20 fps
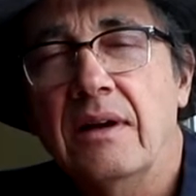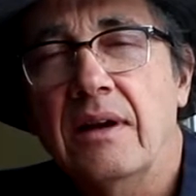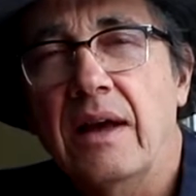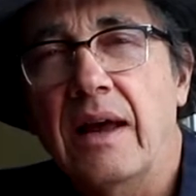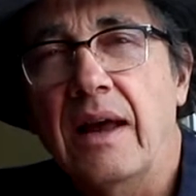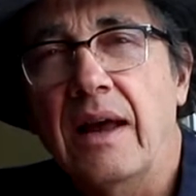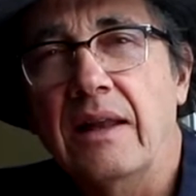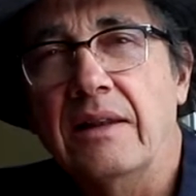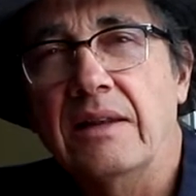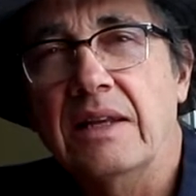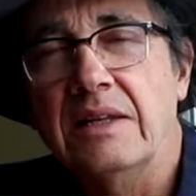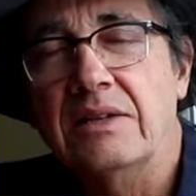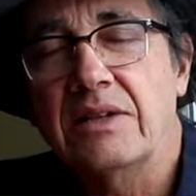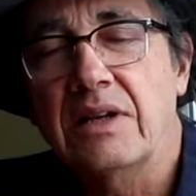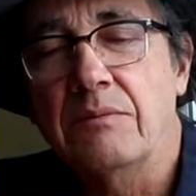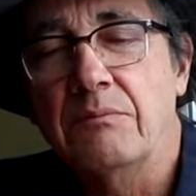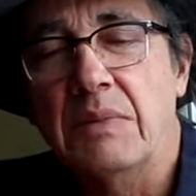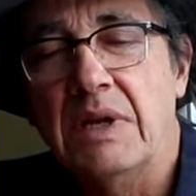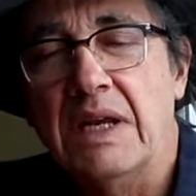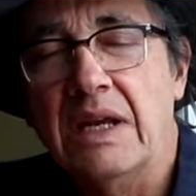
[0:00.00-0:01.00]
And these
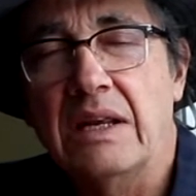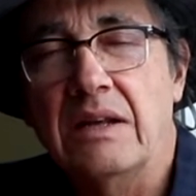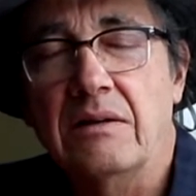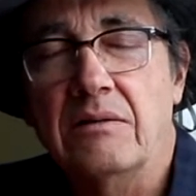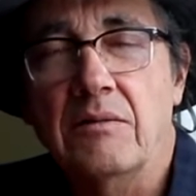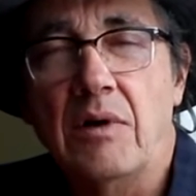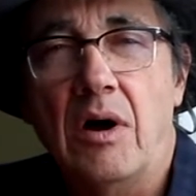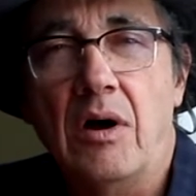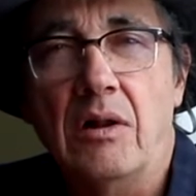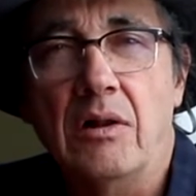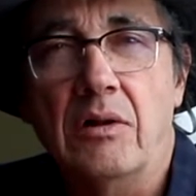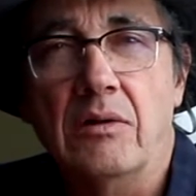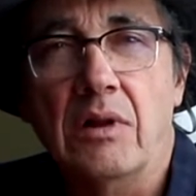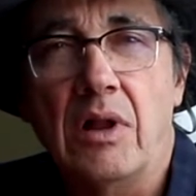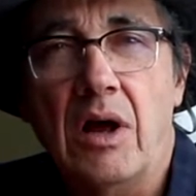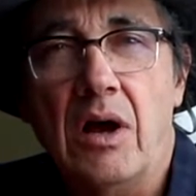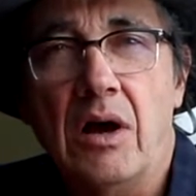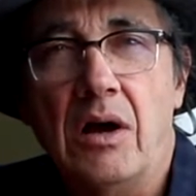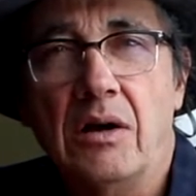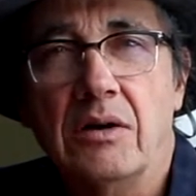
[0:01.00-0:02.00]
can be in hollow
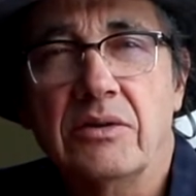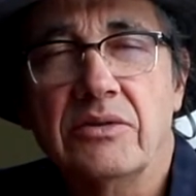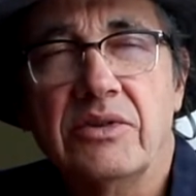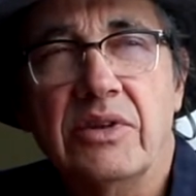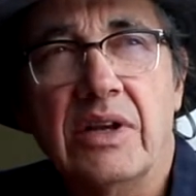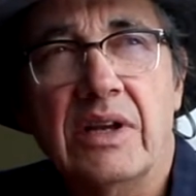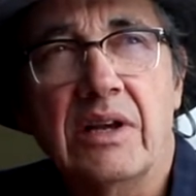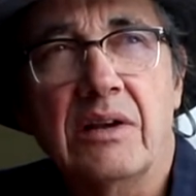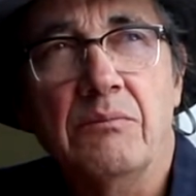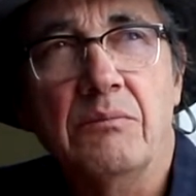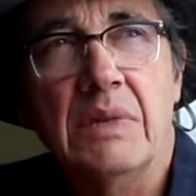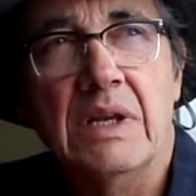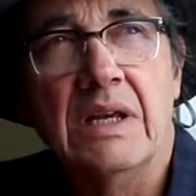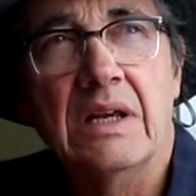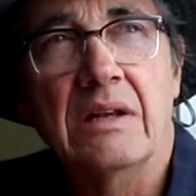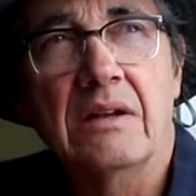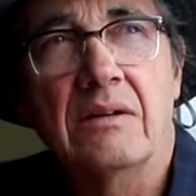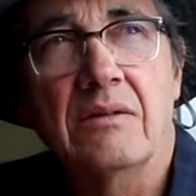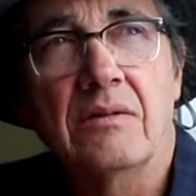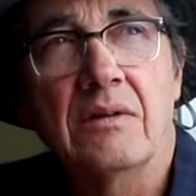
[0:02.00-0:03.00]
logs, they can
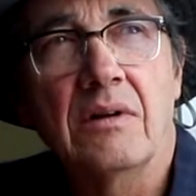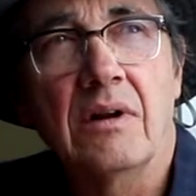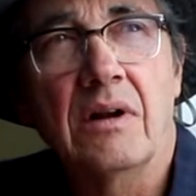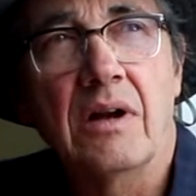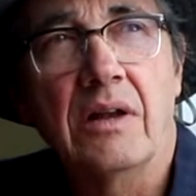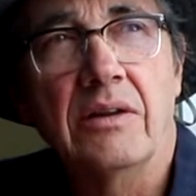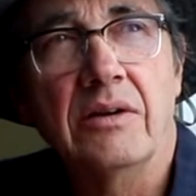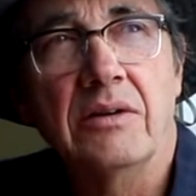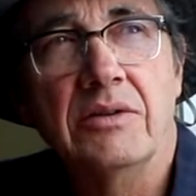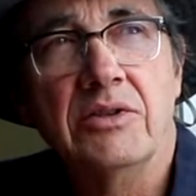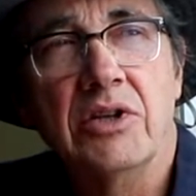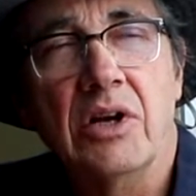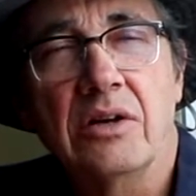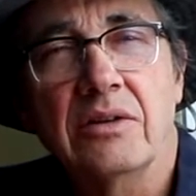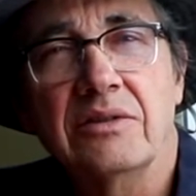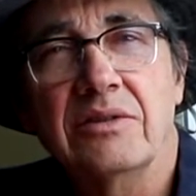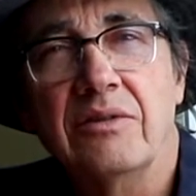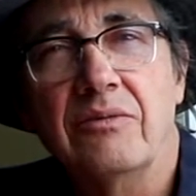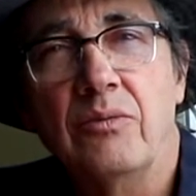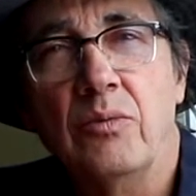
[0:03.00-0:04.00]
be in other
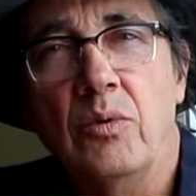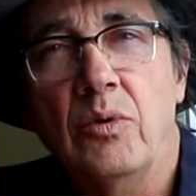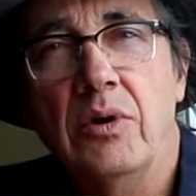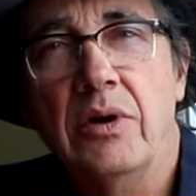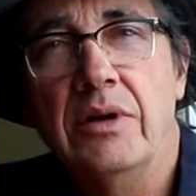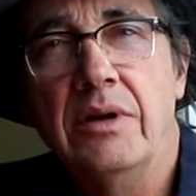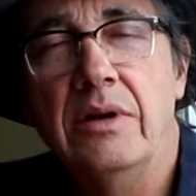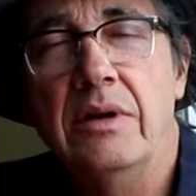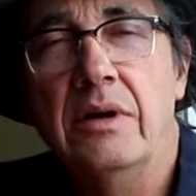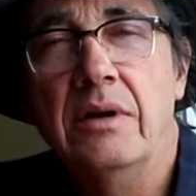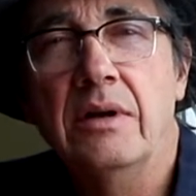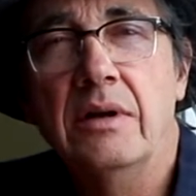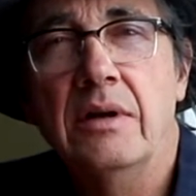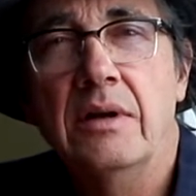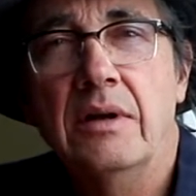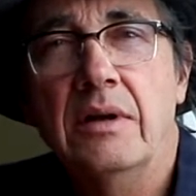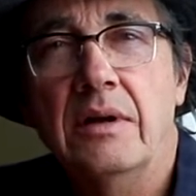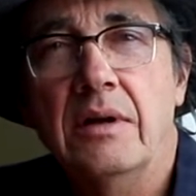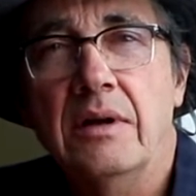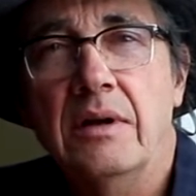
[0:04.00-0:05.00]
chunks of wood,
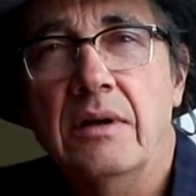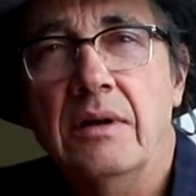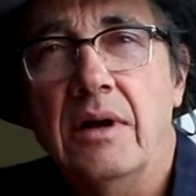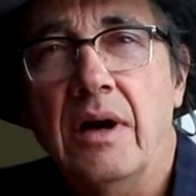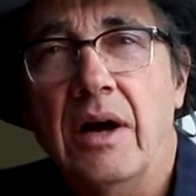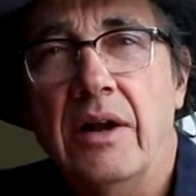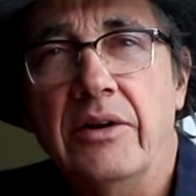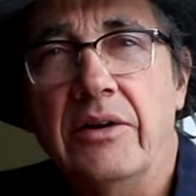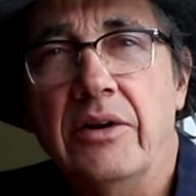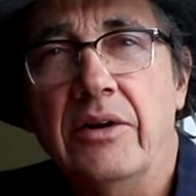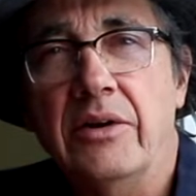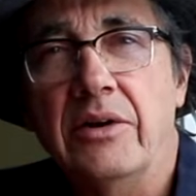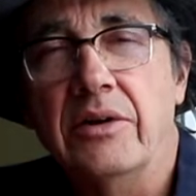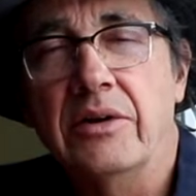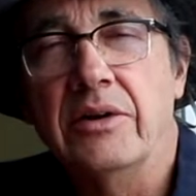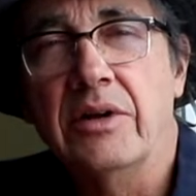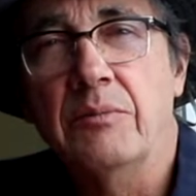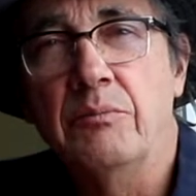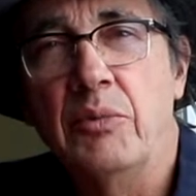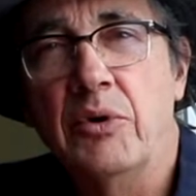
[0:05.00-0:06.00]
under
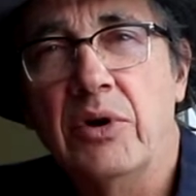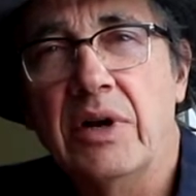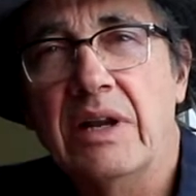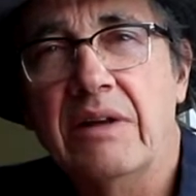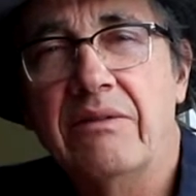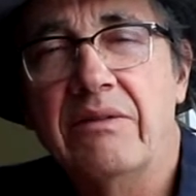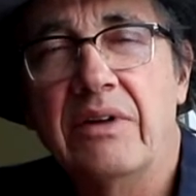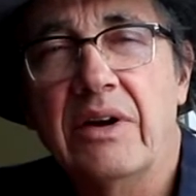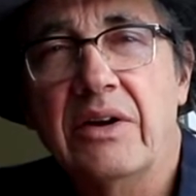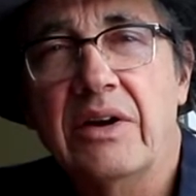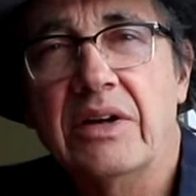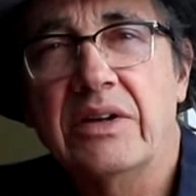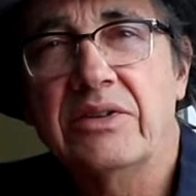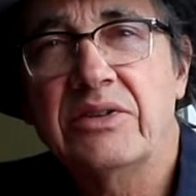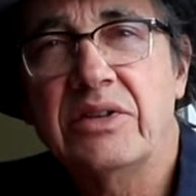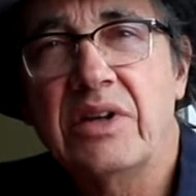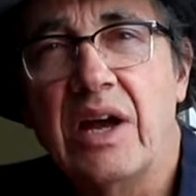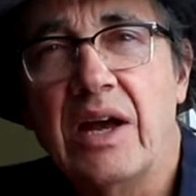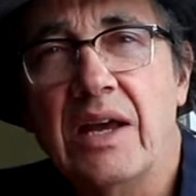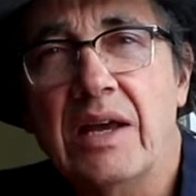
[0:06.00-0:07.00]
debris of various
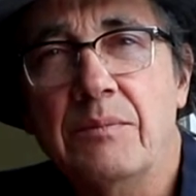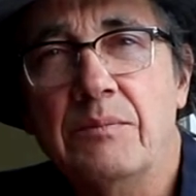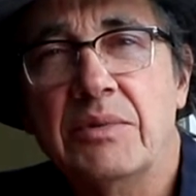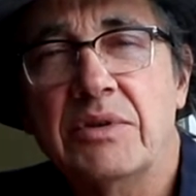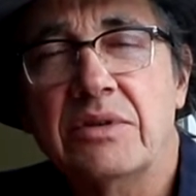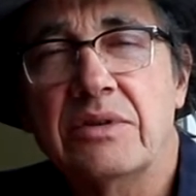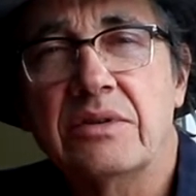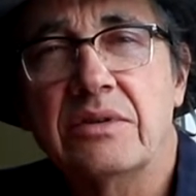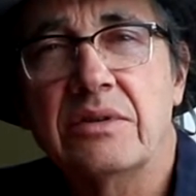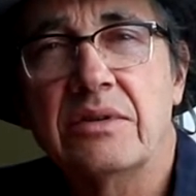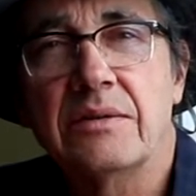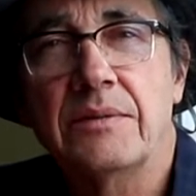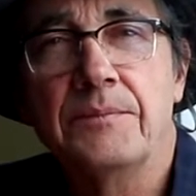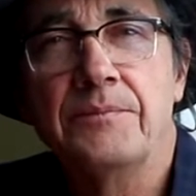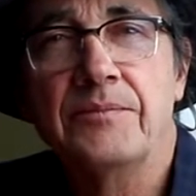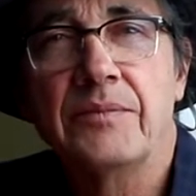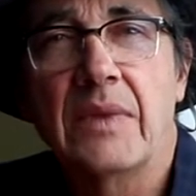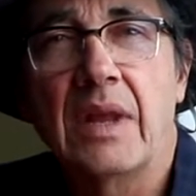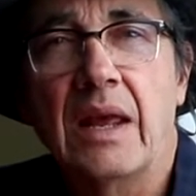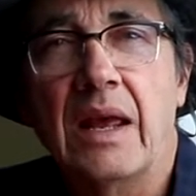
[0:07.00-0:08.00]
types
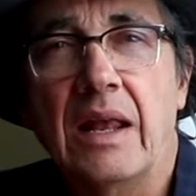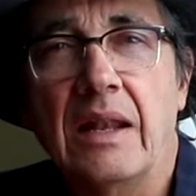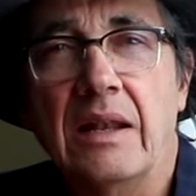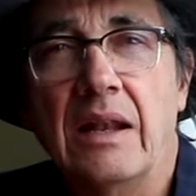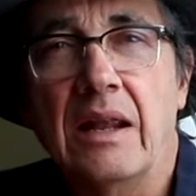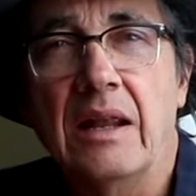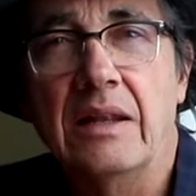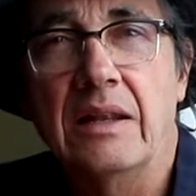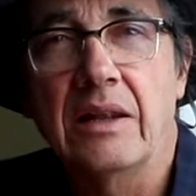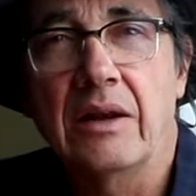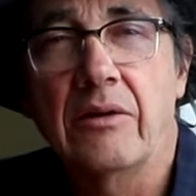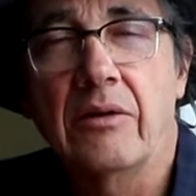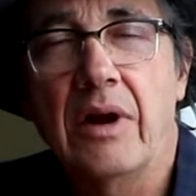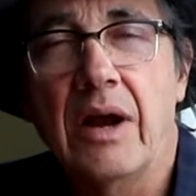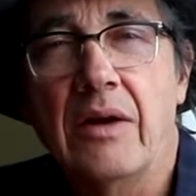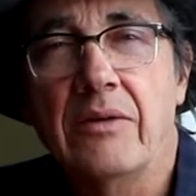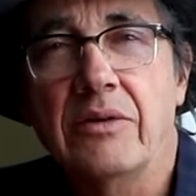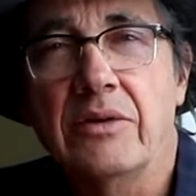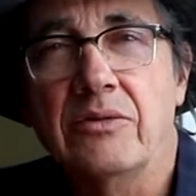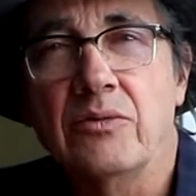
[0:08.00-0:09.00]
and in the
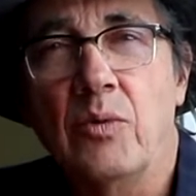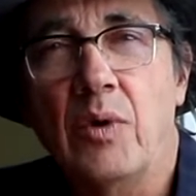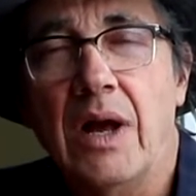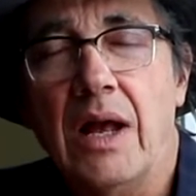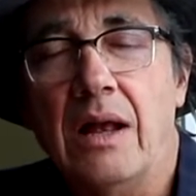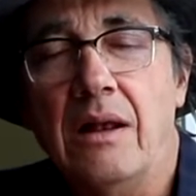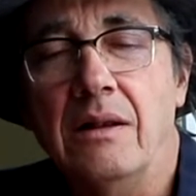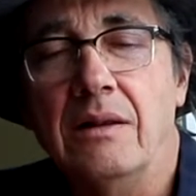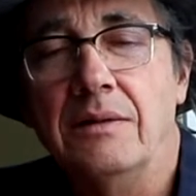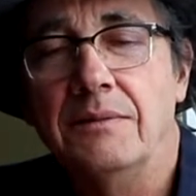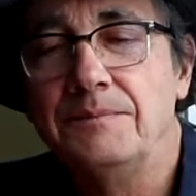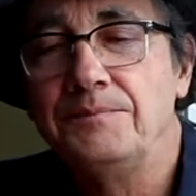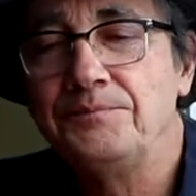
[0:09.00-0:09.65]
ground as well.